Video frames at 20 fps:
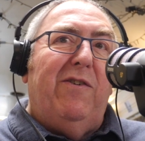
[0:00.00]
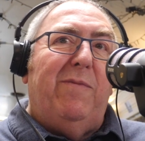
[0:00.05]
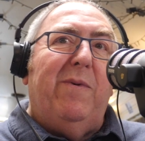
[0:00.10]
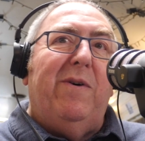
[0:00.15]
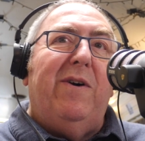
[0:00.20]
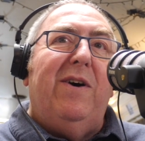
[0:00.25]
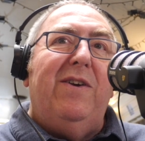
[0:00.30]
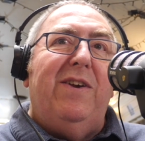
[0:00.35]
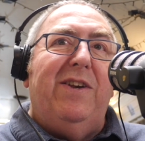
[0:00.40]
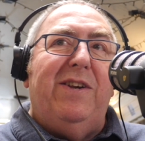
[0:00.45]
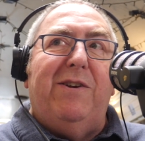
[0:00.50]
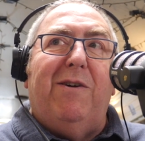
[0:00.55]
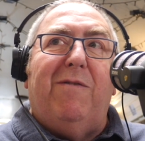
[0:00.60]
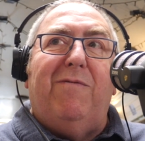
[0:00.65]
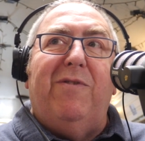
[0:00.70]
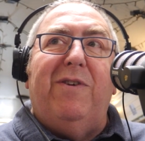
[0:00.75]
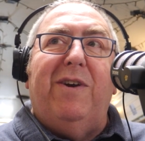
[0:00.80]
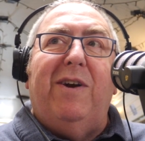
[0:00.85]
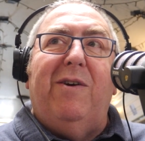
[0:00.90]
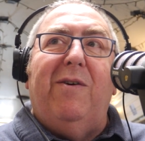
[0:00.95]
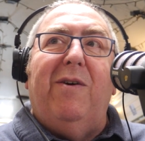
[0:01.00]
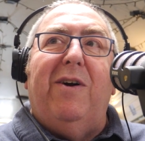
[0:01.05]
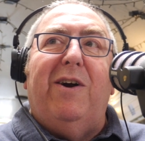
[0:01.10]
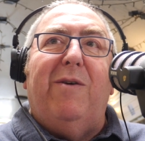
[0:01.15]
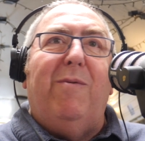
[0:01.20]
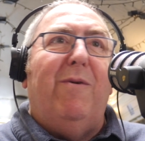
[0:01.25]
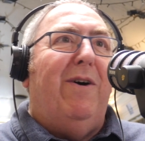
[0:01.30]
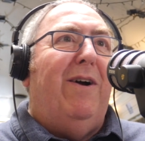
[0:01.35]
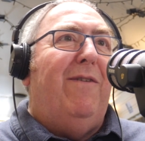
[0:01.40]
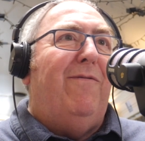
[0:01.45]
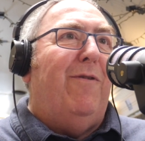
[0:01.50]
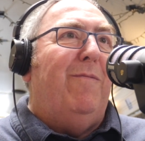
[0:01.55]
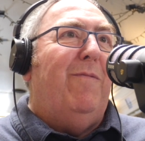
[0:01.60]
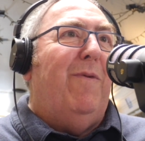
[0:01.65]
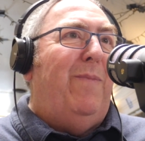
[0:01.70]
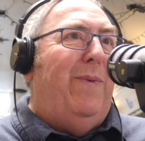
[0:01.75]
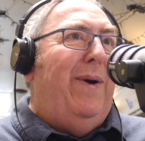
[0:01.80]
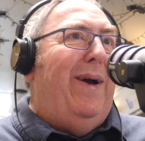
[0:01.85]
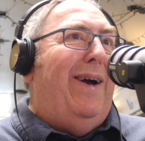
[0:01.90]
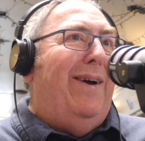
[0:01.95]
spiders is often acquired from a
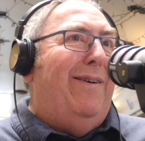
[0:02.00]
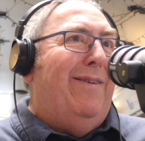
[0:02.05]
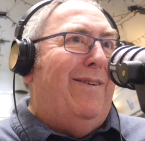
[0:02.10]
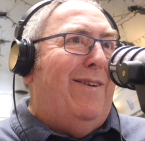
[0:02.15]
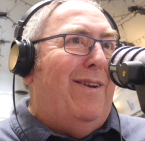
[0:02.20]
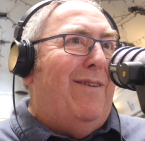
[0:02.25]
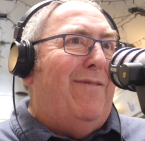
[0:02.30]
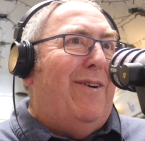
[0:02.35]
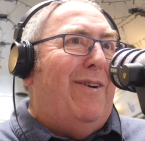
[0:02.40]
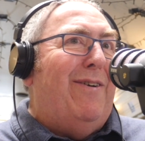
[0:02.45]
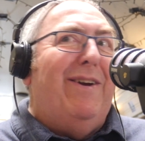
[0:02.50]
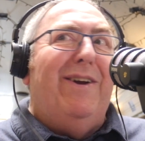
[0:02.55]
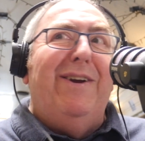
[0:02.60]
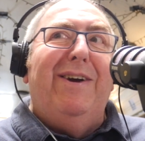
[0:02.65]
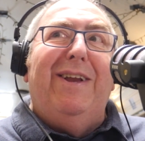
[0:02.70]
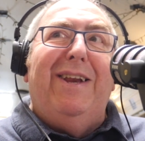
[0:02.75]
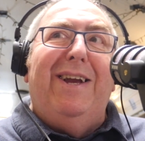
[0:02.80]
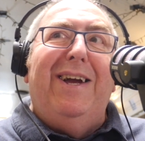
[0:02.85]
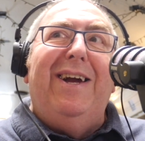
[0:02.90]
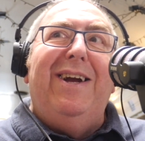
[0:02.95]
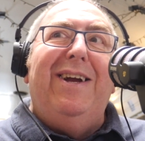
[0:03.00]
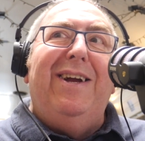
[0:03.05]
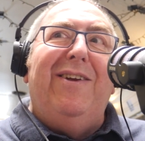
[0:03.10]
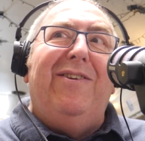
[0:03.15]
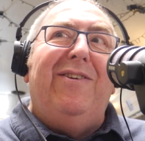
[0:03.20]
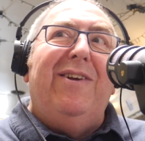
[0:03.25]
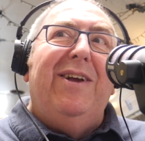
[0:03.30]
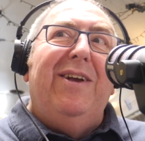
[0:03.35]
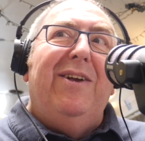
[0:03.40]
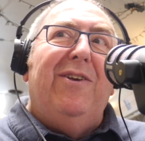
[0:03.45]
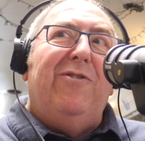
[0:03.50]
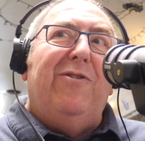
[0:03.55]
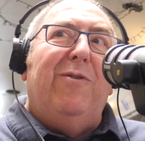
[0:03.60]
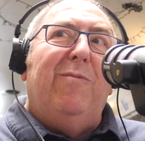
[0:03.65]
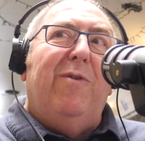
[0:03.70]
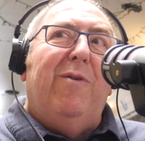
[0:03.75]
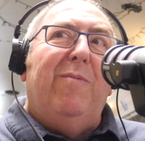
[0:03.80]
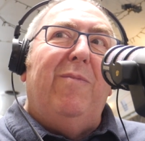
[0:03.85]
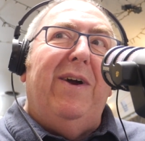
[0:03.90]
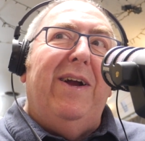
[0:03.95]
parent at a very early age.
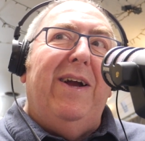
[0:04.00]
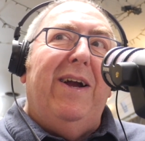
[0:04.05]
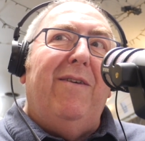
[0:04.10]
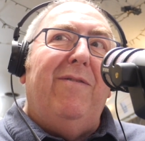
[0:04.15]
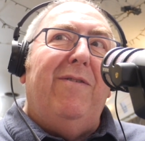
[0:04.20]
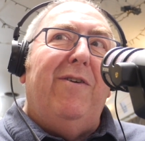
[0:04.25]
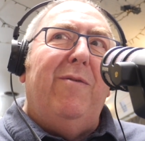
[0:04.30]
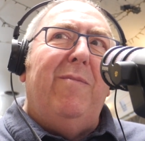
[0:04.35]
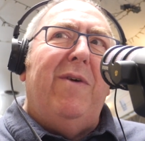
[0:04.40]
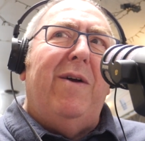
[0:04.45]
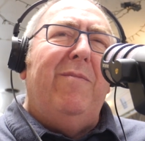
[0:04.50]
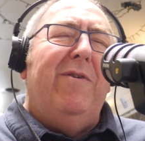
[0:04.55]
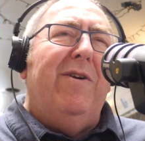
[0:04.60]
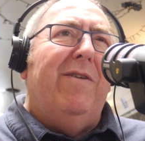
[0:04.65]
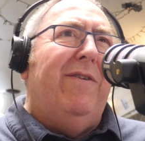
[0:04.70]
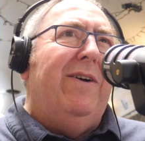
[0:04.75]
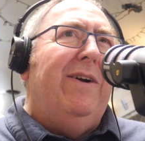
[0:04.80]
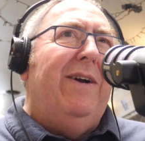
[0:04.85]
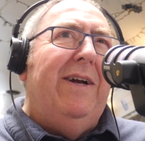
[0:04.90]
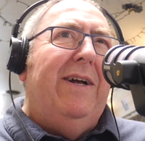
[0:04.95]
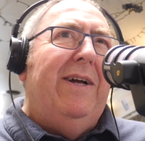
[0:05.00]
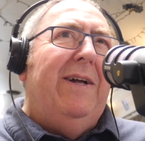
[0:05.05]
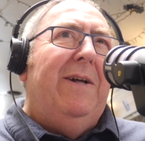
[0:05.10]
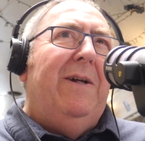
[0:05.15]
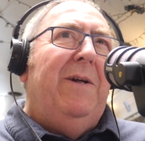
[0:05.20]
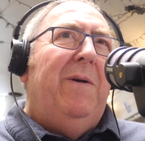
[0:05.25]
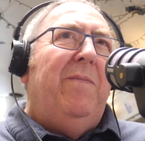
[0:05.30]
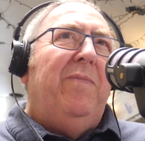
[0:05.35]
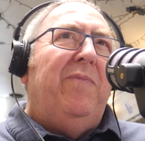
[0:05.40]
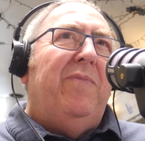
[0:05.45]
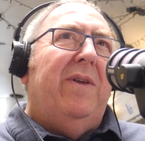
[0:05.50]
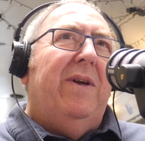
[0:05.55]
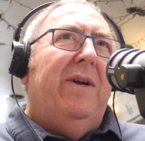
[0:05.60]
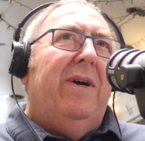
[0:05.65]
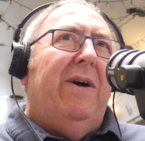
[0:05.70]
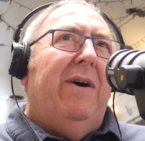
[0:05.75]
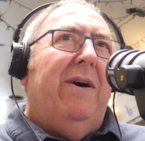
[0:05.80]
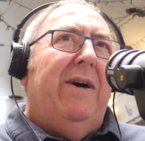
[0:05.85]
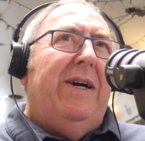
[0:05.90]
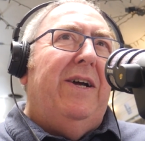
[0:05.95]
Someone may have no memory of it.
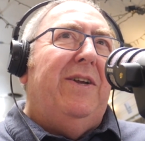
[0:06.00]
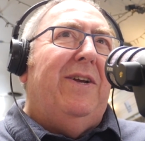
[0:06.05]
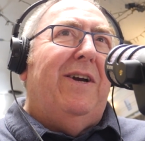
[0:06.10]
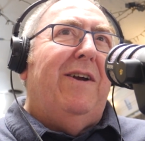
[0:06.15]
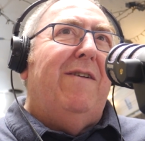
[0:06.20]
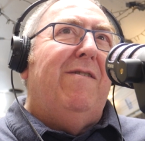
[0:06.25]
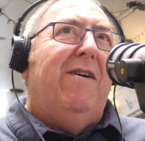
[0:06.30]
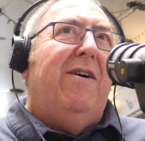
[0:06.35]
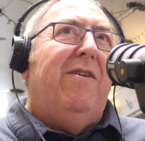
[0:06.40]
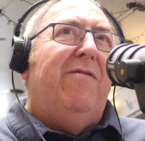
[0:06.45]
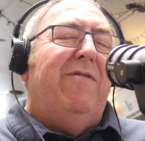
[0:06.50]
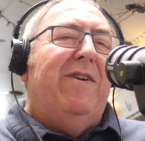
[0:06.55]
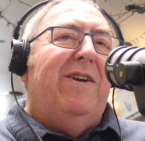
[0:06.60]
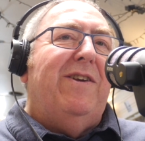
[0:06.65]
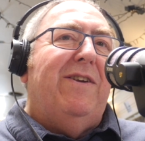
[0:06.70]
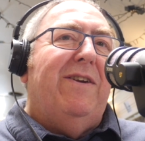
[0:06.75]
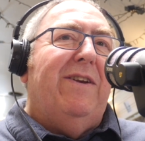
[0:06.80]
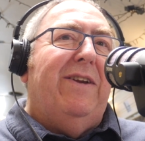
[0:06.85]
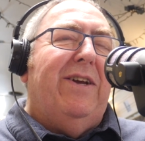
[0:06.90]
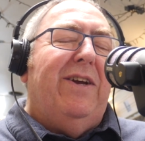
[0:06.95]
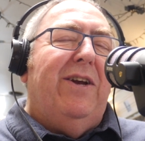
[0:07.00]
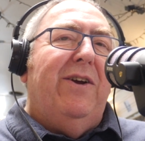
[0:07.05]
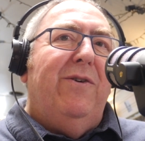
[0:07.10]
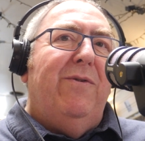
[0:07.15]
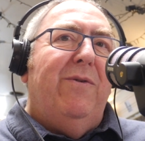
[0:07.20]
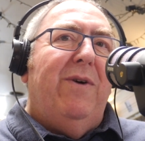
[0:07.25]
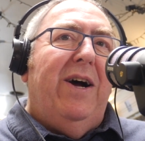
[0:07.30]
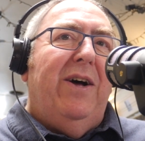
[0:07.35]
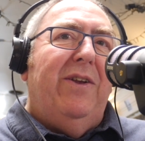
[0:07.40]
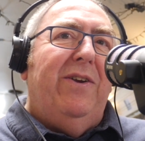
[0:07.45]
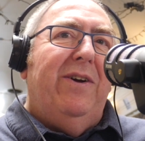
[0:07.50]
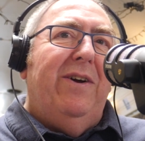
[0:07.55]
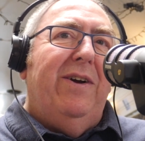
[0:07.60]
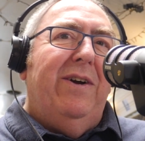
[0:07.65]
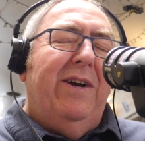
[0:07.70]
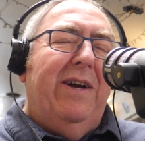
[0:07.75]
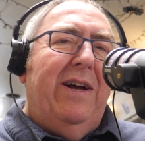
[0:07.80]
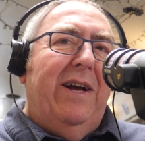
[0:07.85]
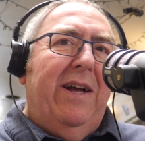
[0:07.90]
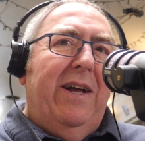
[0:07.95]
I had a client recently who had
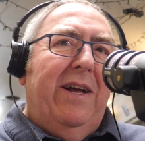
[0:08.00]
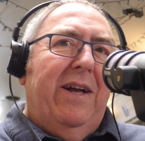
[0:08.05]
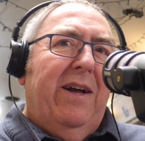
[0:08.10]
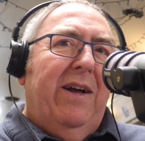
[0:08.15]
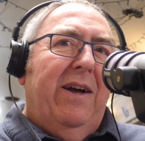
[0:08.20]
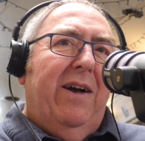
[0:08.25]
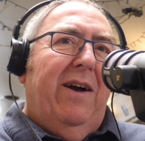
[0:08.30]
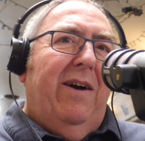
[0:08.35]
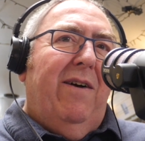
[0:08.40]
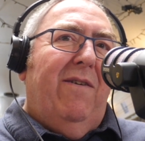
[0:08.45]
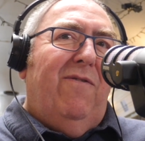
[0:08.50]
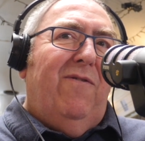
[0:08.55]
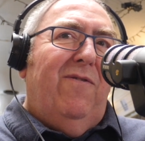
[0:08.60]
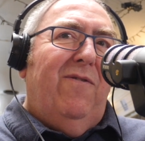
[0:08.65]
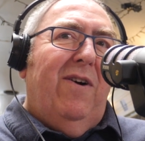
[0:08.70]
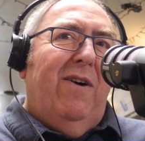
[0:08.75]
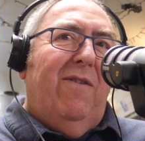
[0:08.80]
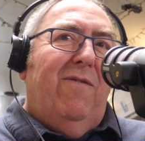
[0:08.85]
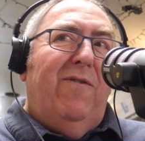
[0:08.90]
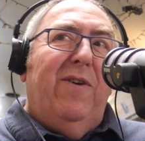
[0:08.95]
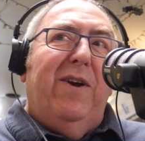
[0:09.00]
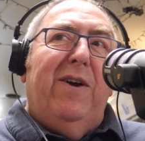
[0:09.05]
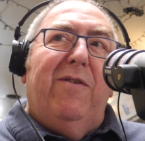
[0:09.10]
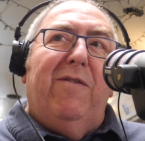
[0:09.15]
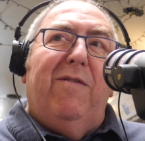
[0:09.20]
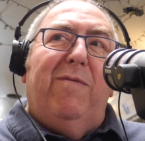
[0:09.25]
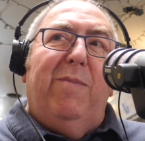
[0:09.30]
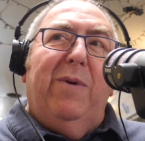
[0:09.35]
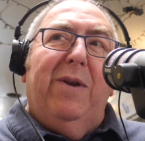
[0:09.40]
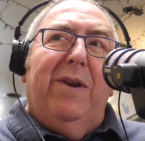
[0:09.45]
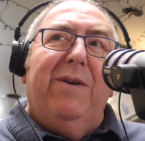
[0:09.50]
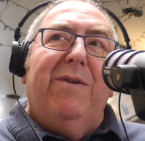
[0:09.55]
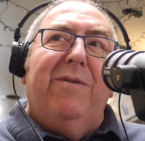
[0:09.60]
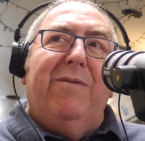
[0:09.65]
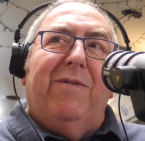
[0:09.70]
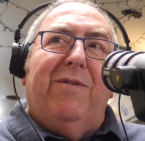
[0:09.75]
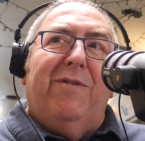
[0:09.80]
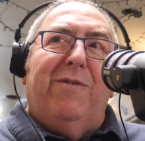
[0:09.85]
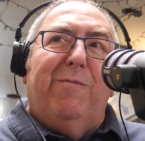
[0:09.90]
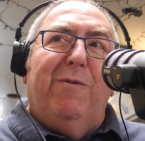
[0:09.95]
a fear of
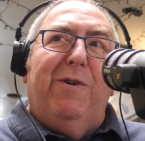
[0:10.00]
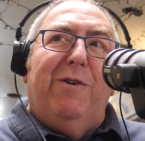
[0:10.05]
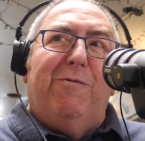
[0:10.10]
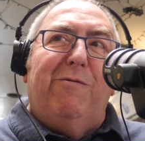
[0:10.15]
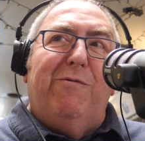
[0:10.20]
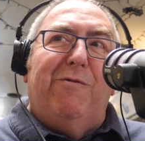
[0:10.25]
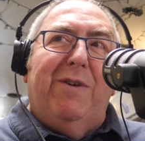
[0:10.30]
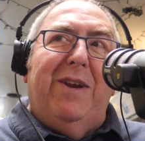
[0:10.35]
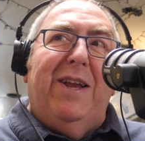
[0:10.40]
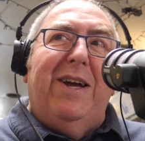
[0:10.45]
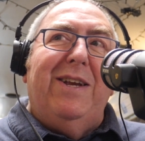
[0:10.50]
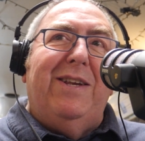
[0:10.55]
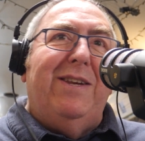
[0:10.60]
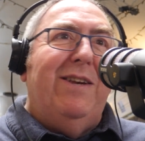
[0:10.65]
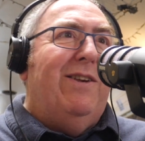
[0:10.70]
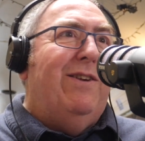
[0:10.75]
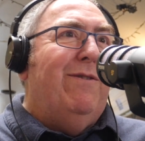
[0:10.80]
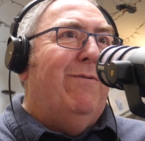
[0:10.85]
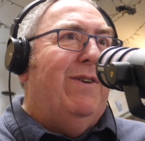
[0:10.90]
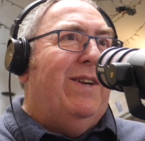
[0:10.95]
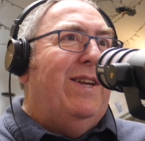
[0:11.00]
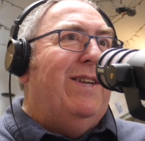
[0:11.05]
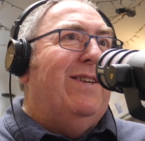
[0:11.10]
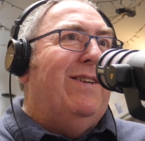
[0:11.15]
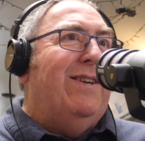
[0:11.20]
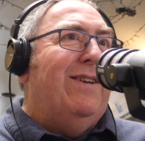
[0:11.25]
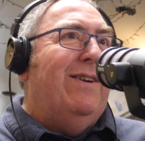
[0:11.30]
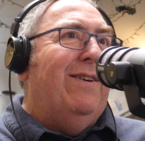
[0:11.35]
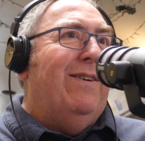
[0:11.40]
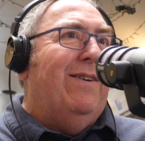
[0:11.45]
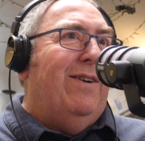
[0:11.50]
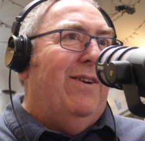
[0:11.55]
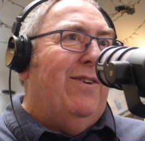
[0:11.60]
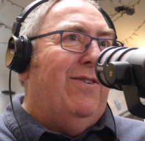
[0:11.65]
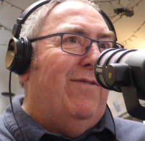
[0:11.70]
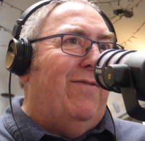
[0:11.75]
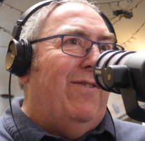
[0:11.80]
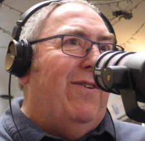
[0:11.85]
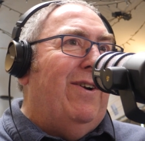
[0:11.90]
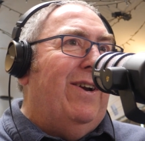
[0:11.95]
balloons, which was related to an incident as
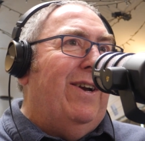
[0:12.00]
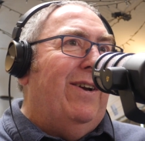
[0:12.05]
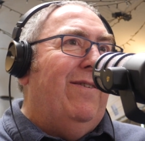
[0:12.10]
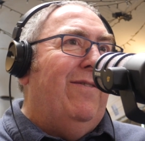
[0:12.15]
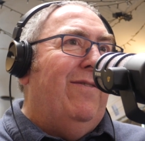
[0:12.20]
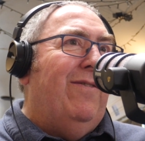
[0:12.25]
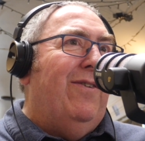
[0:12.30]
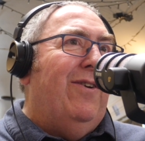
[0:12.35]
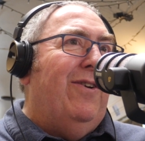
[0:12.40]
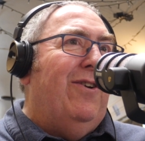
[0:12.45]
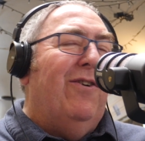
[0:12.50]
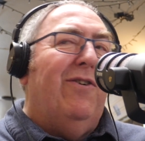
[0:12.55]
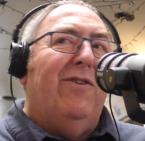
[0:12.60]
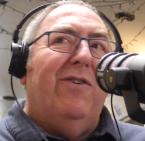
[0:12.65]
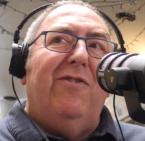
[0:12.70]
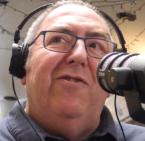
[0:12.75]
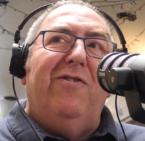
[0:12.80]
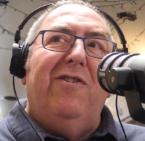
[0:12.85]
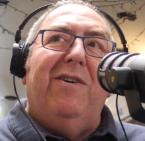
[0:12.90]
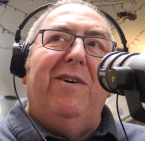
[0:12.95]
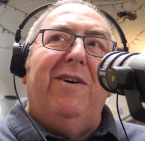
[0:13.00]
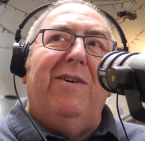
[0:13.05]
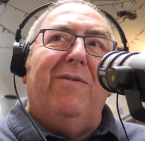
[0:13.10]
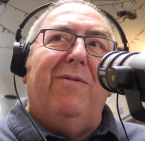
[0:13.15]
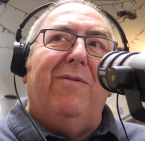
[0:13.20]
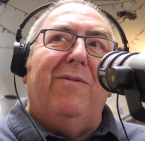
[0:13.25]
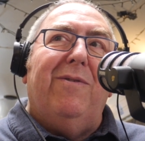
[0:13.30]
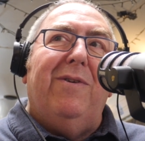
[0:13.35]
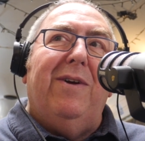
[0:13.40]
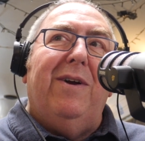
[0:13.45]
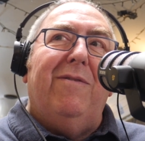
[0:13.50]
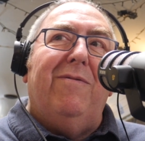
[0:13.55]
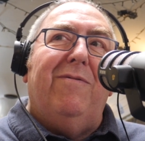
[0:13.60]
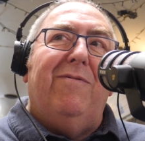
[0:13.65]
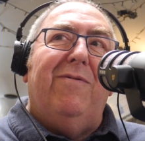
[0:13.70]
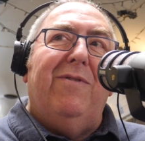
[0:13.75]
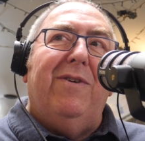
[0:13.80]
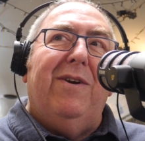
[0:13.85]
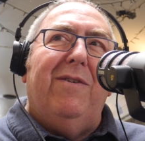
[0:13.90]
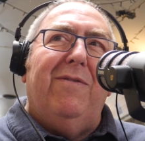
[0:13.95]
a very young child of